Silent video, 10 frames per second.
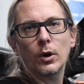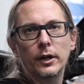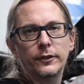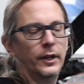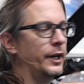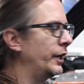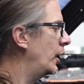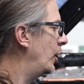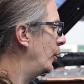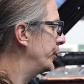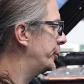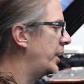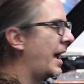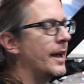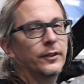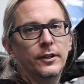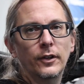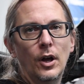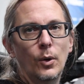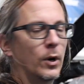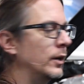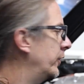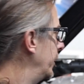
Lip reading: where it's going to go, the chassis all where it's